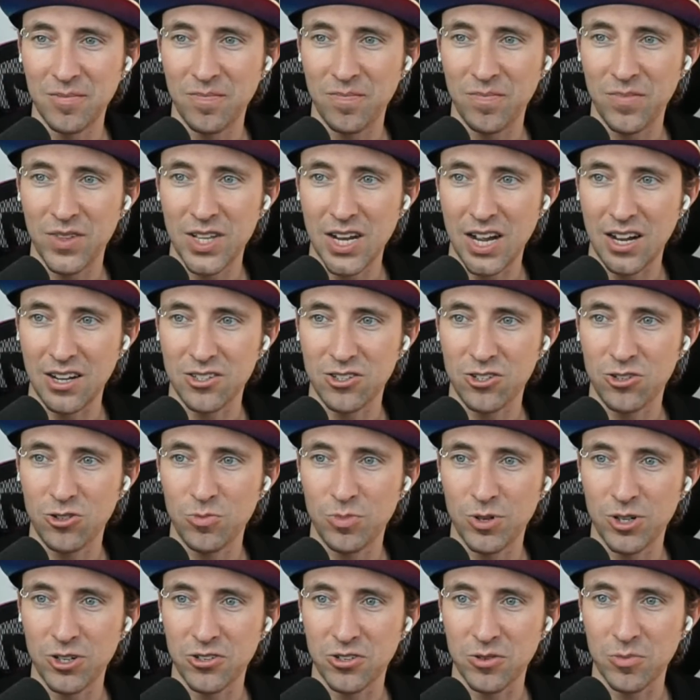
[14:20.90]
not
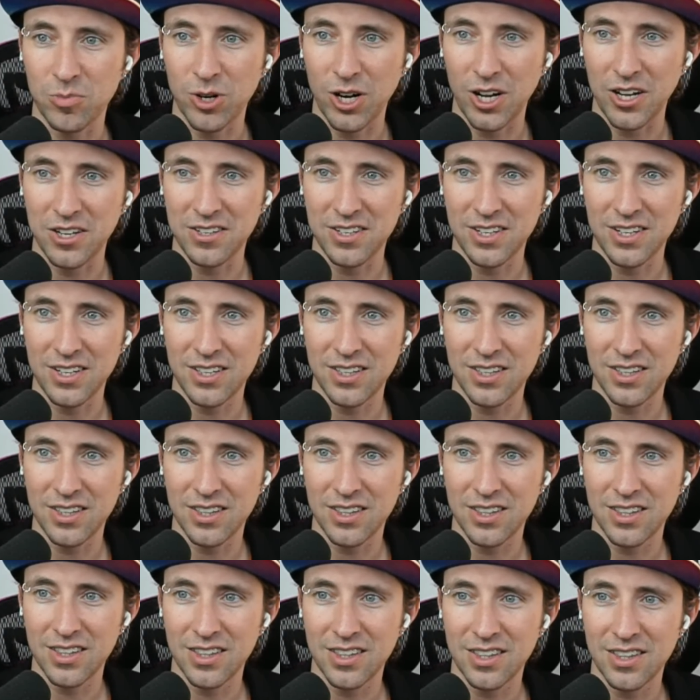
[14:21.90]
super surprising.
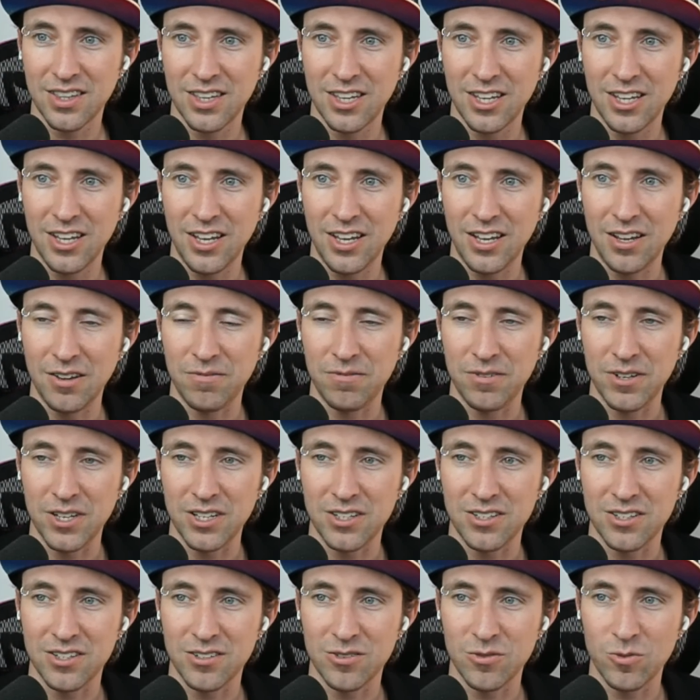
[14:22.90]
If
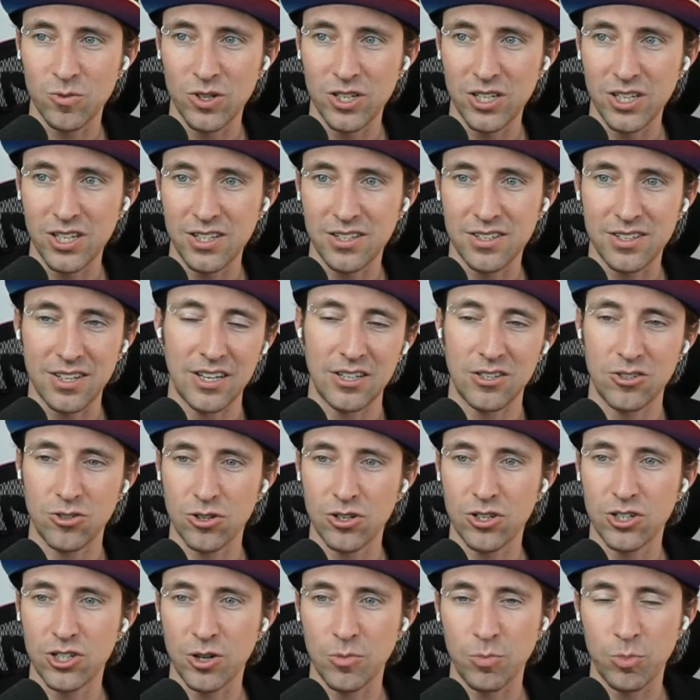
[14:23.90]
it's really
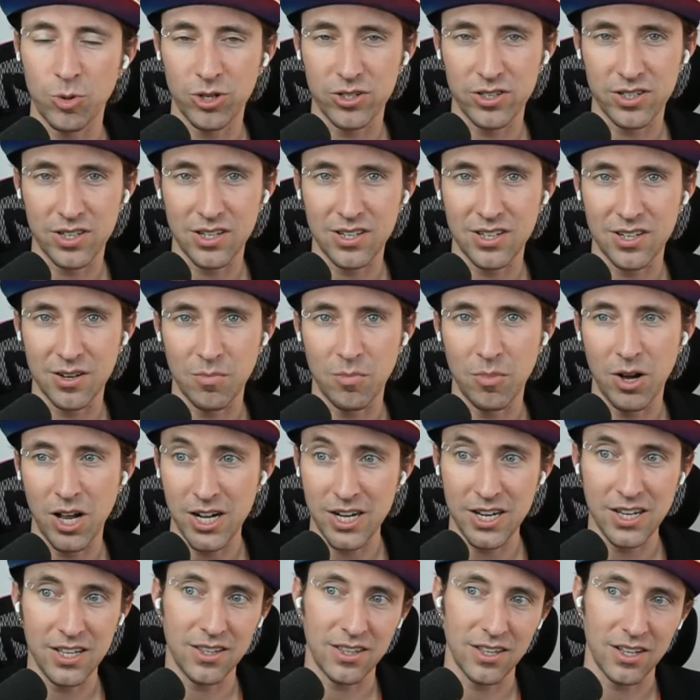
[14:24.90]
censorship resistant
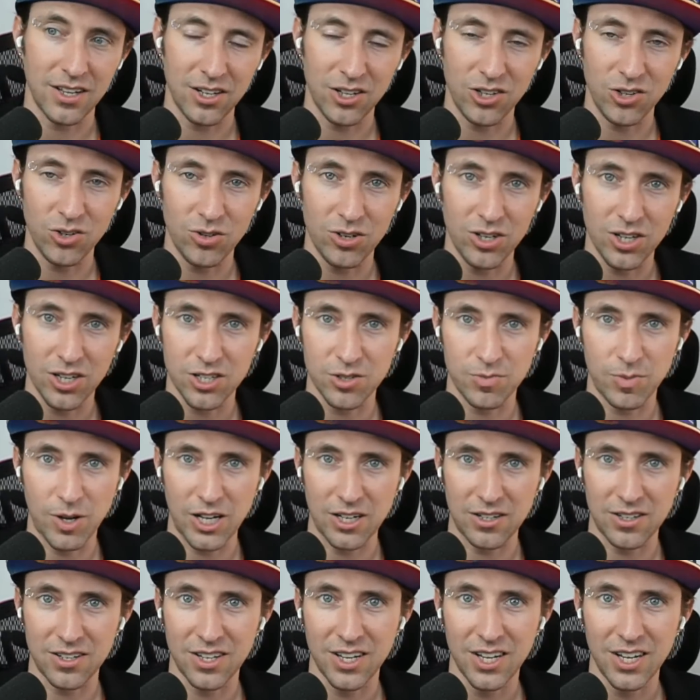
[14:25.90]
money, then you would
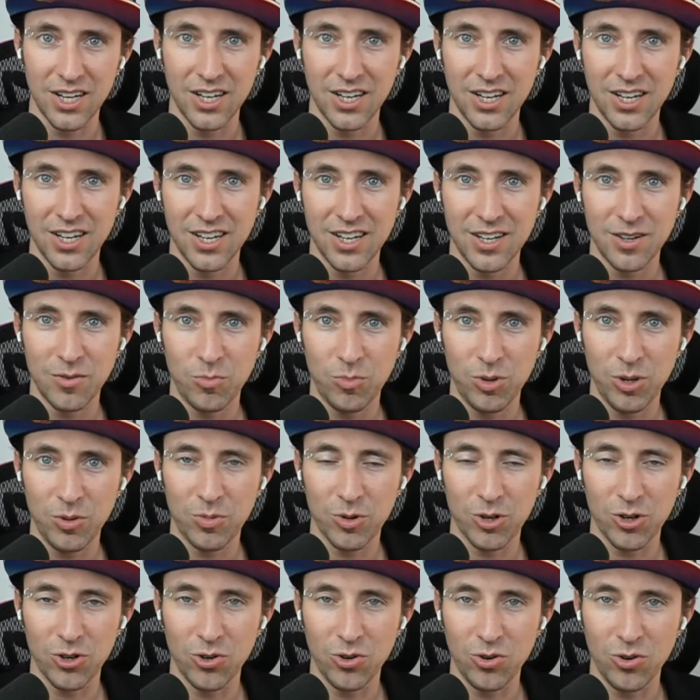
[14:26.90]
expect
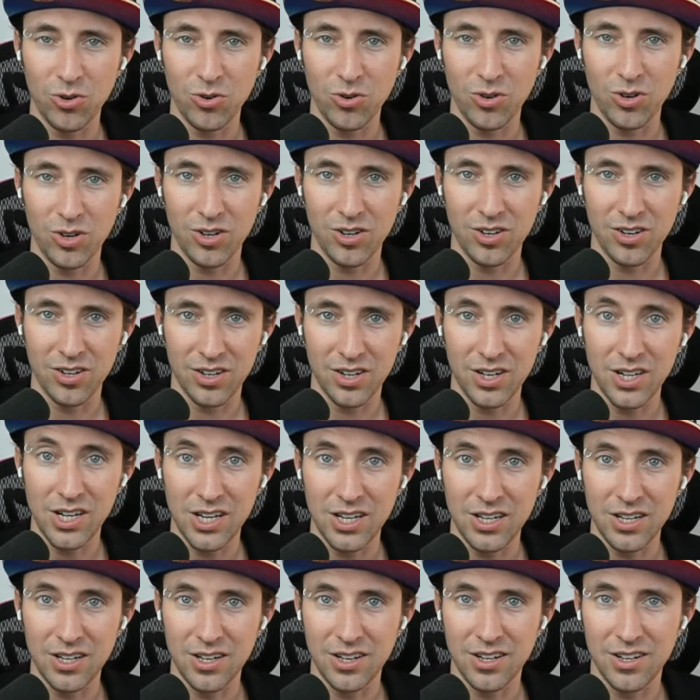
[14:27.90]
people who
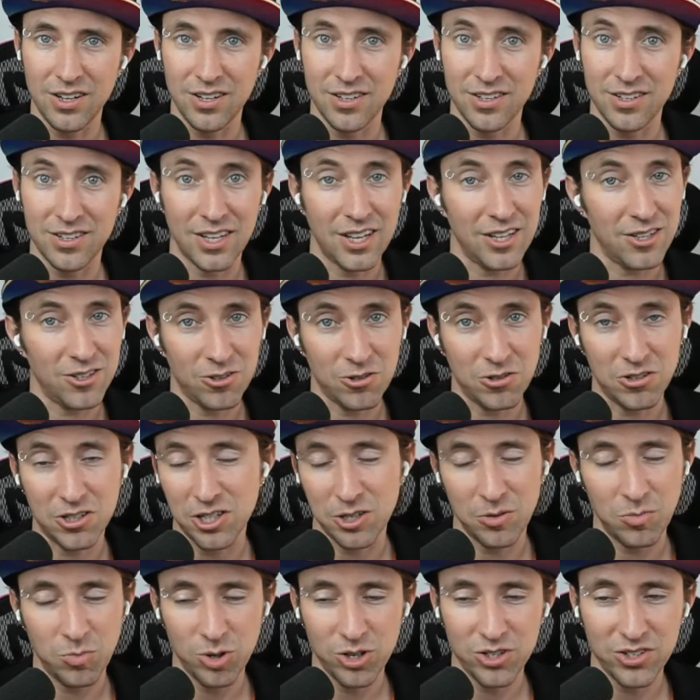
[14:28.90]
need
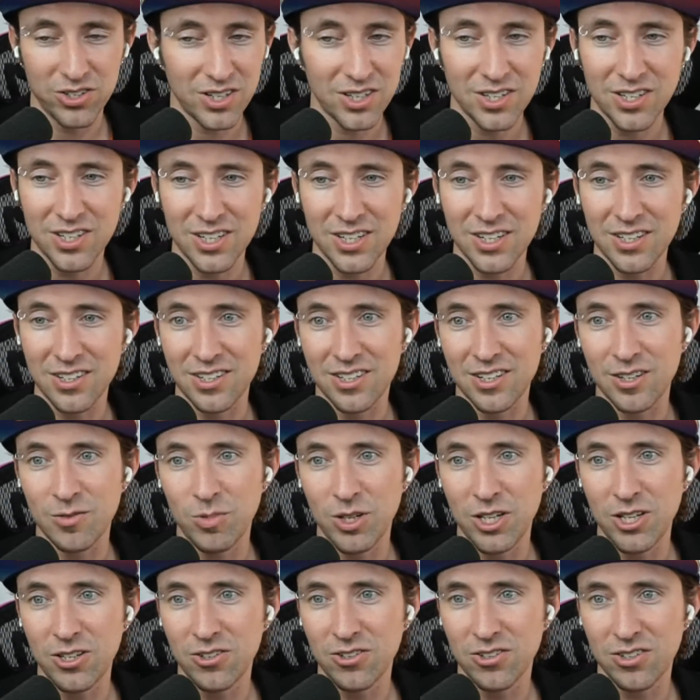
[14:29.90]
censorship resistance to
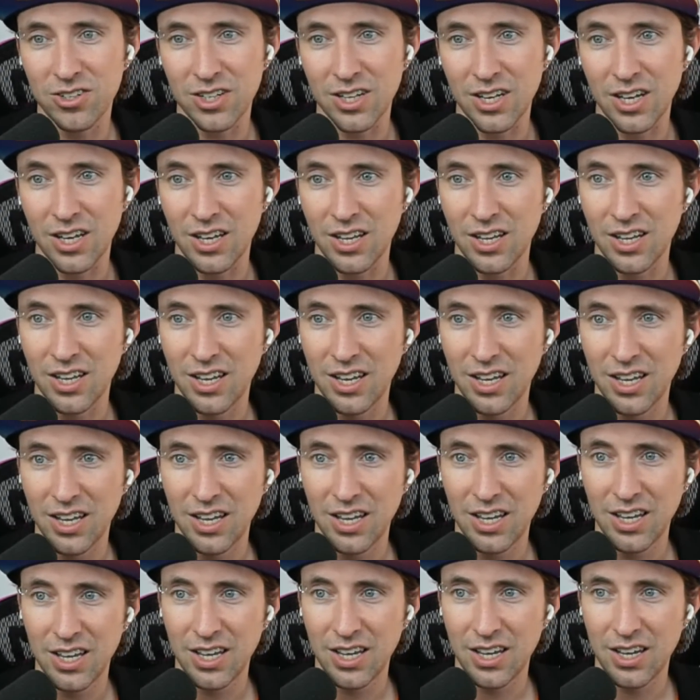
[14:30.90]
be using it.
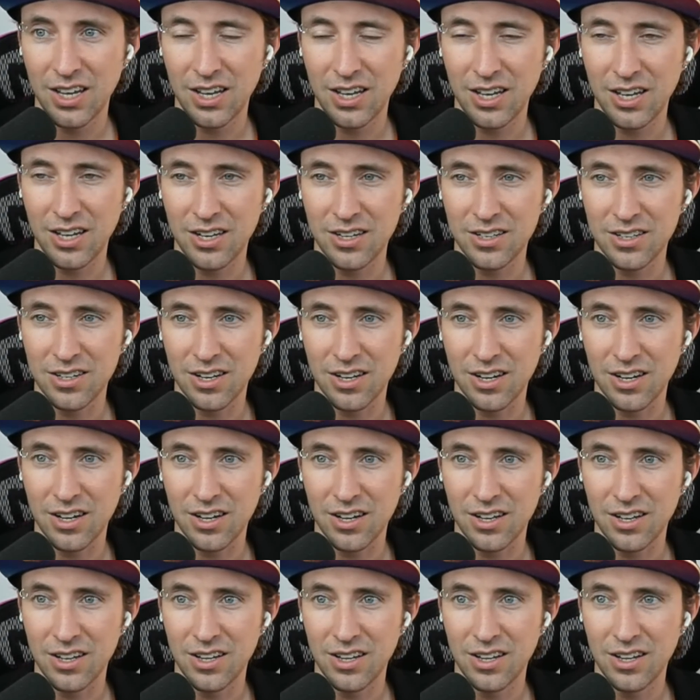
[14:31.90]

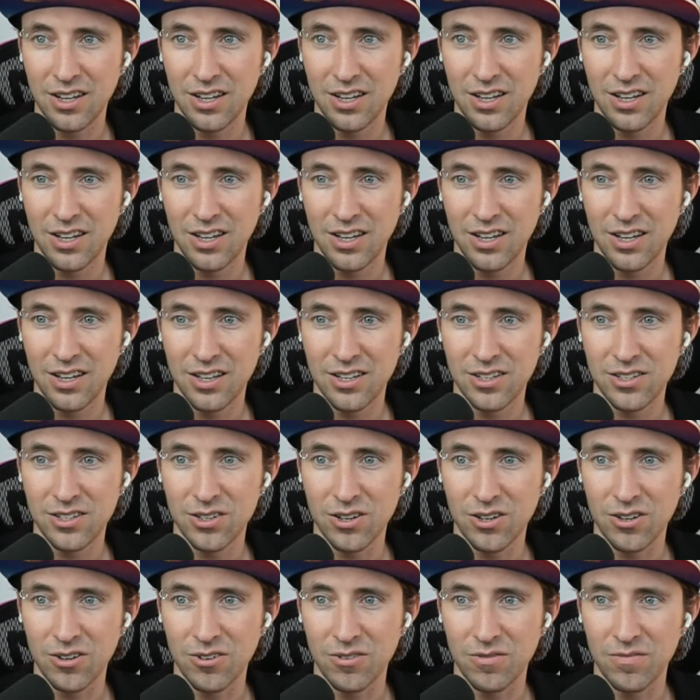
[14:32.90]
And
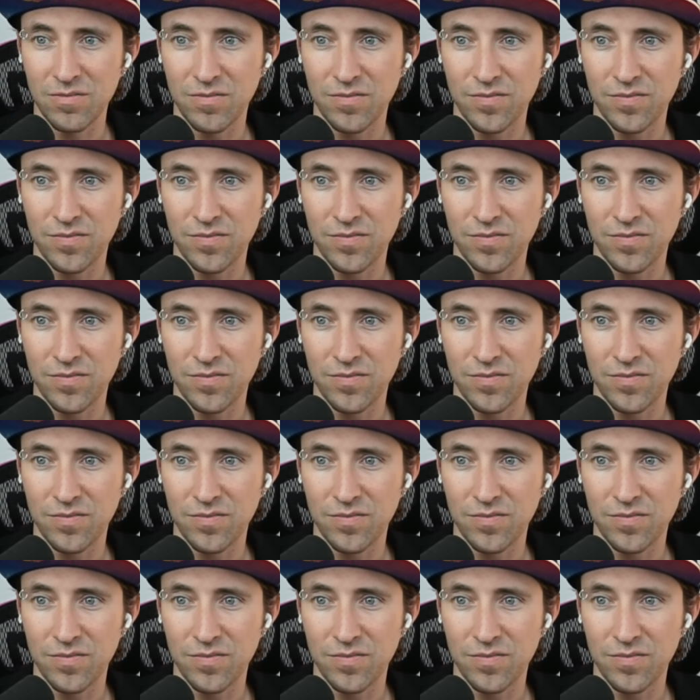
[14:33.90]
so